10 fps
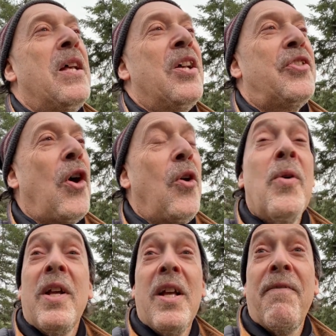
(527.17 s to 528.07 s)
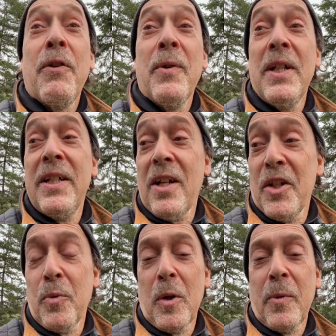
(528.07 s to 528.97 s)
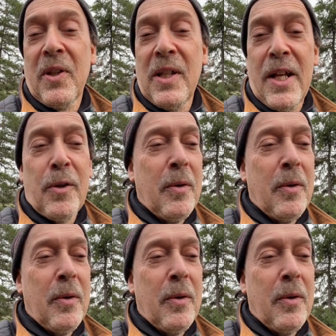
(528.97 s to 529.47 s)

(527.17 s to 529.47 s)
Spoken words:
So if it really does work with Leonard,